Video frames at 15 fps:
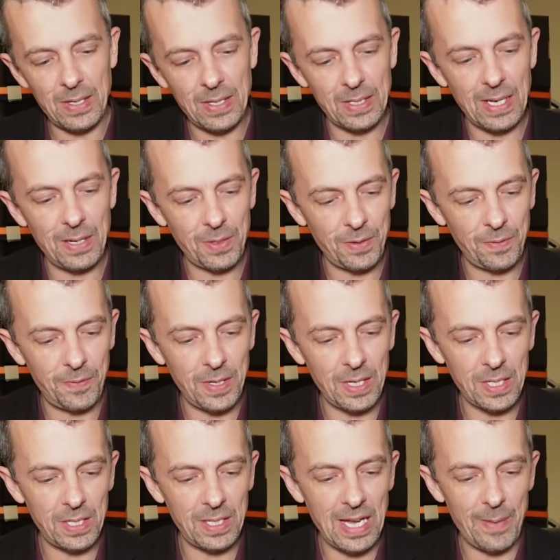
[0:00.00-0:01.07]
because that was the
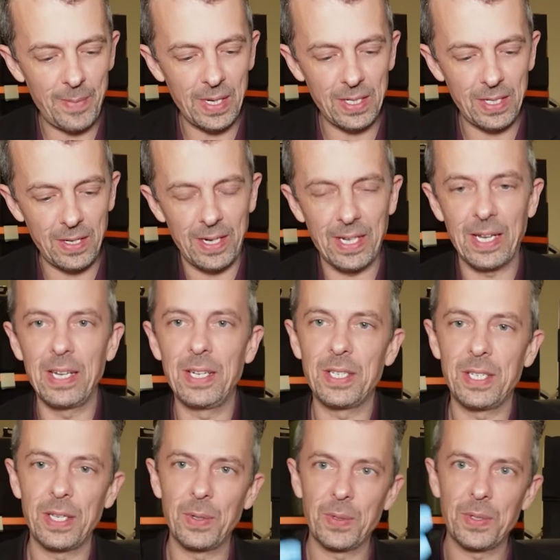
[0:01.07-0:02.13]
first step in turning it
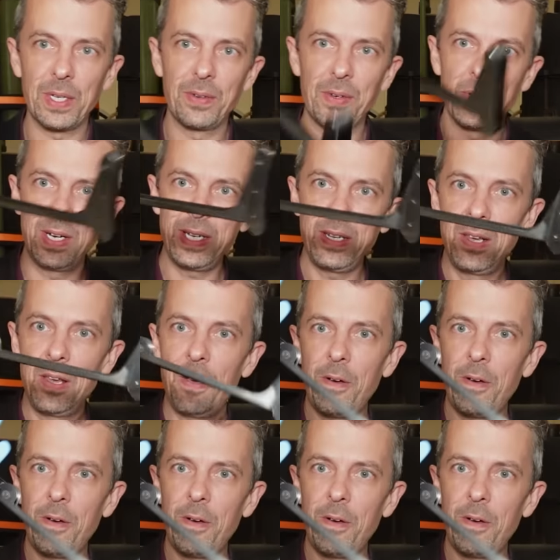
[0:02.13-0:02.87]
into the Auto nine.